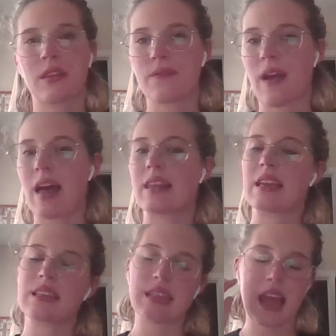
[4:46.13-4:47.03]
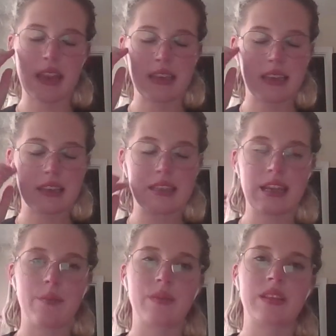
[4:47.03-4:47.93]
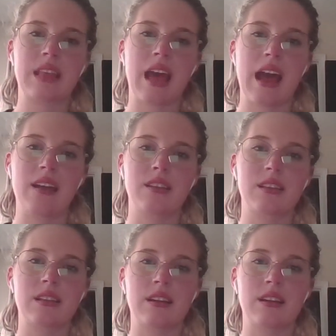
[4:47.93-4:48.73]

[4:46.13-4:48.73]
the valleys and dips that